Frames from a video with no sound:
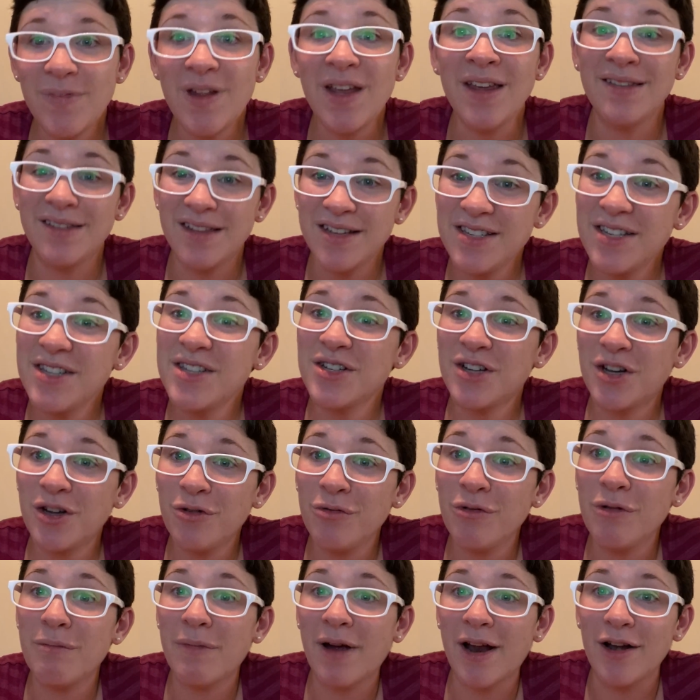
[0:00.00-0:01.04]
This is a good
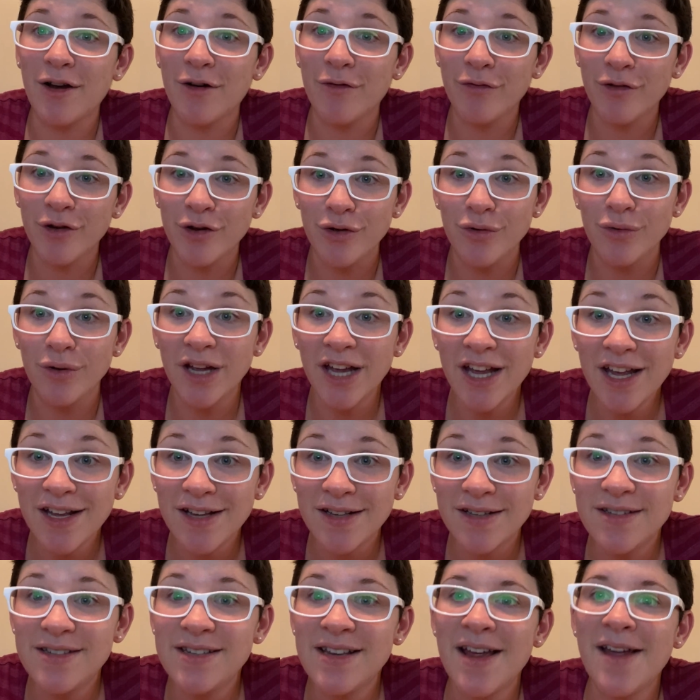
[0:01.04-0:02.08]
reminder for you
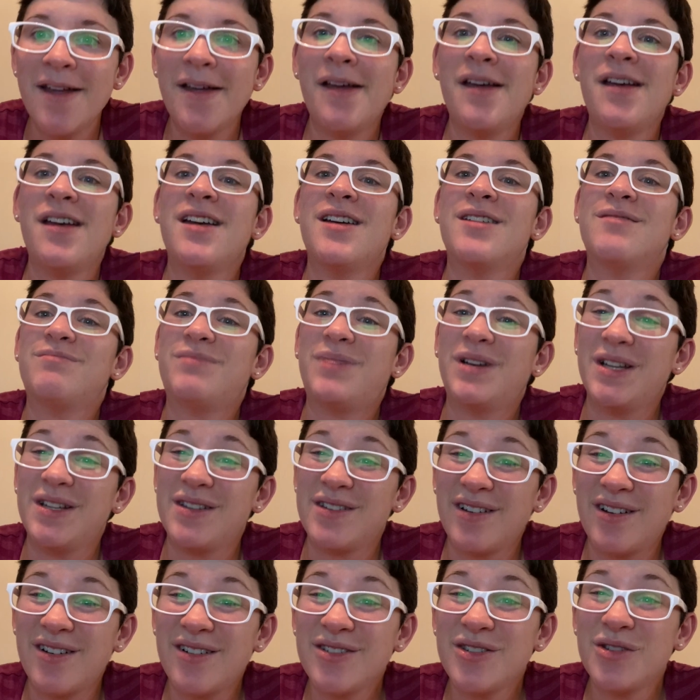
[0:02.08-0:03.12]
kids, but it's
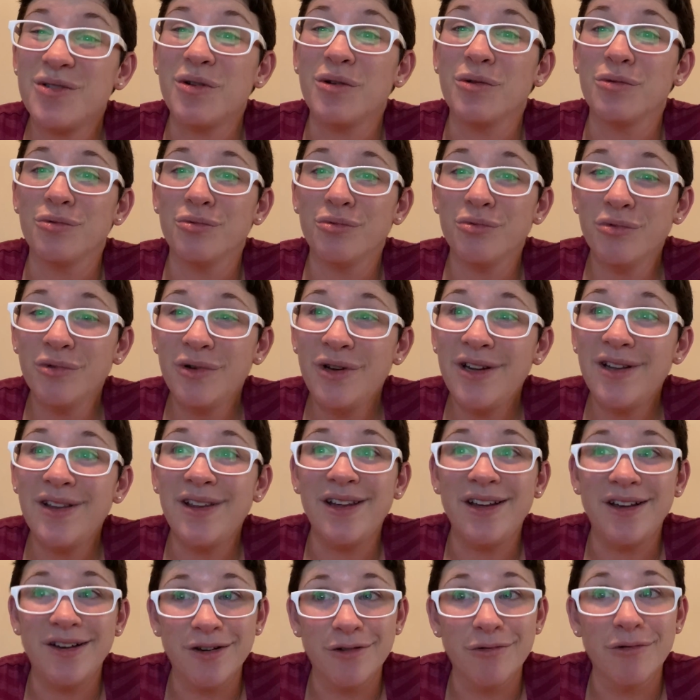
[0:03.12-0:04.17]
also a really
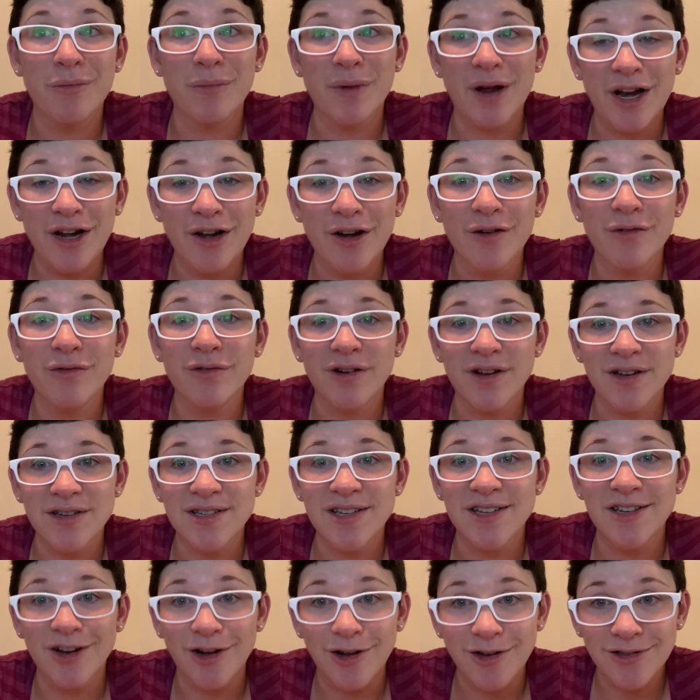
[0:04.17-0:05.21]
good reminder for us
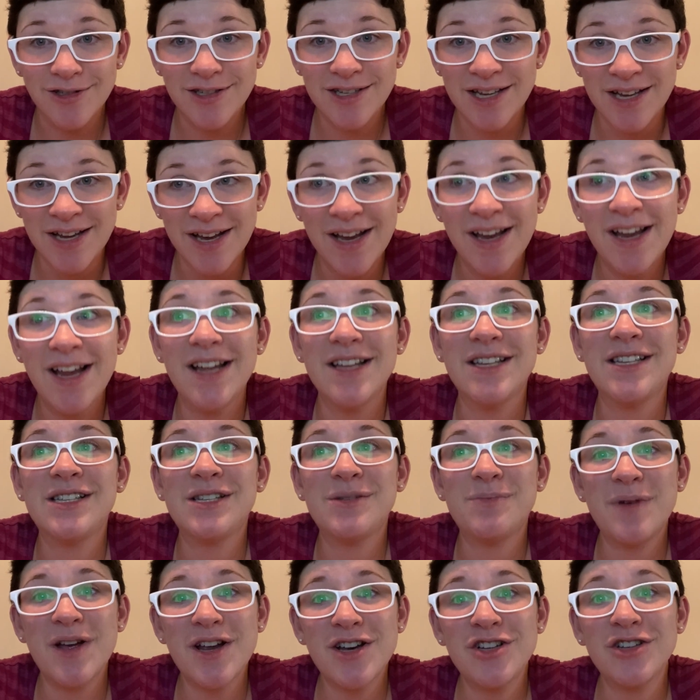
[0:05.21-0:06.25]
adults,
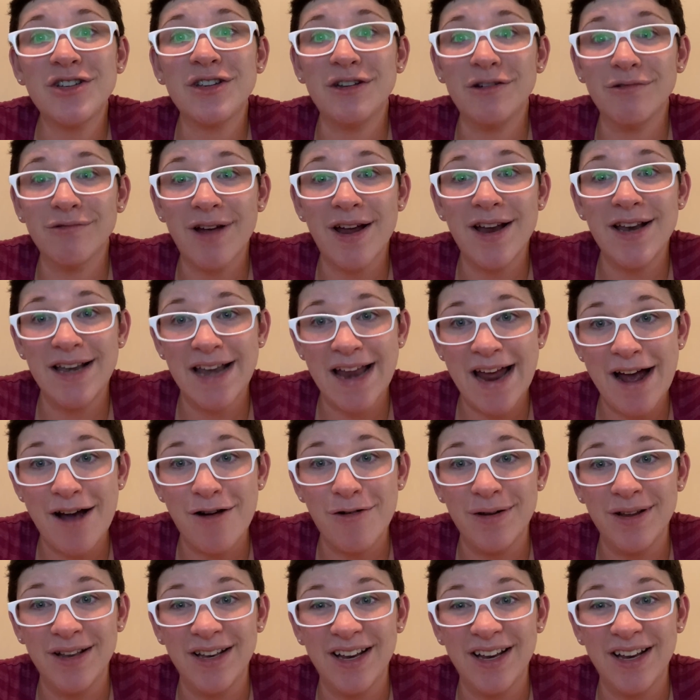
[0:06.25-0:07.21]
especially right now in